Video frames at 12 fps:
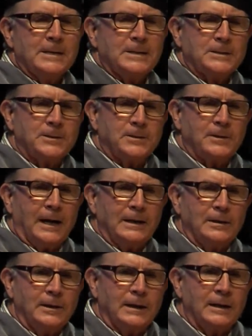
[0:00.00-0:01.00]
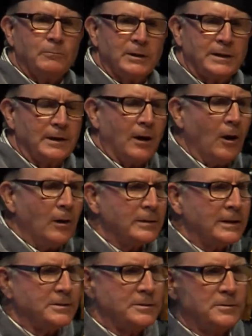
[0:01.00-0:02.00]
So I look, and with all
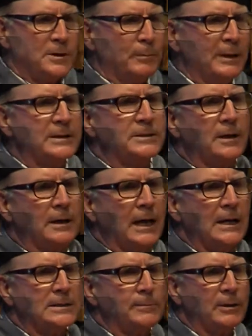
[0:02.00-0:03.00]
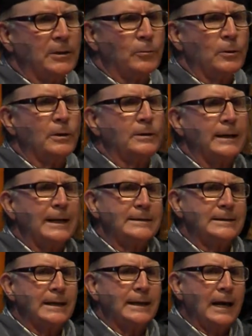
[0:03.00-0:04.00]
the dripping sarcasm in the world, I
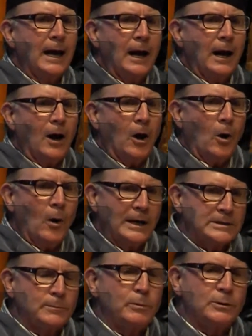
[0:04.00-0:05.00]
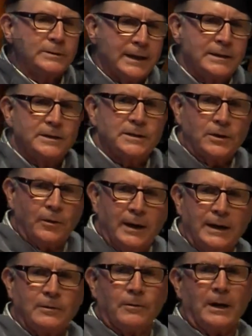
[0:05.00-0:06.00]
say, "Oh, I suppose I'd just go
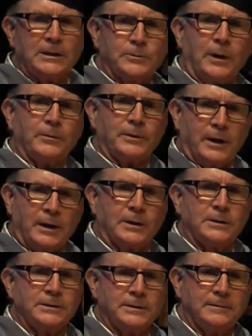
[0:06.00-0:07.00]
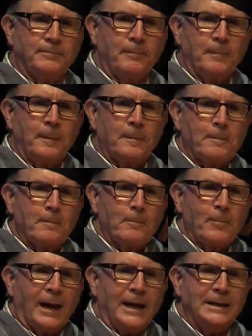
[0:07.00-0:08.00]
ahead and graduate with honors."
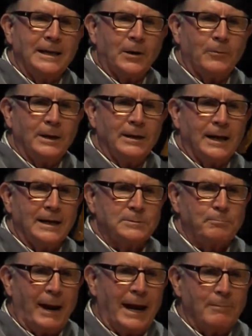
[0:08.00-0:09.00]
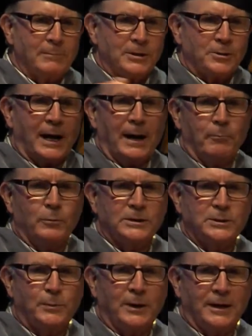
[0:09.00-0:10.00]
And then I realized, bam, the trap
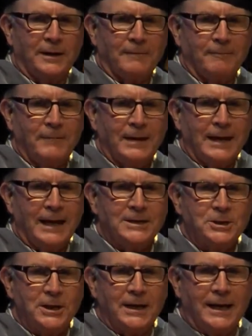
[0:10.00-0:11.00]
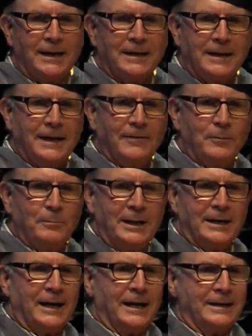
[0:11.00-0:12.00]
was sprung. And she had given
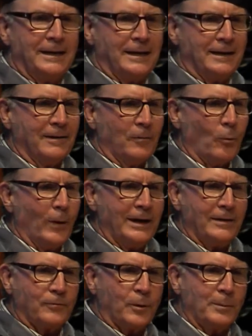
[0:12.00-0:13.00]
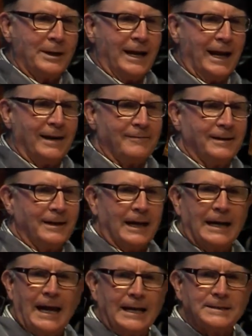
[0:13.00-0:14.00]
me an idea, waited for me to have it,
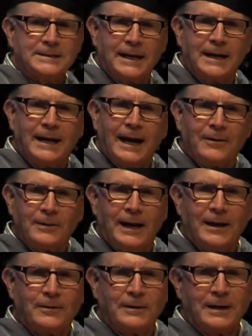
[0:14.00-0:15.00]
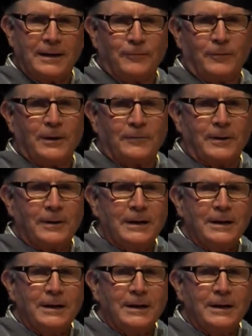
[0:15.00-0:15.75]
and I had said it out loud in front of her.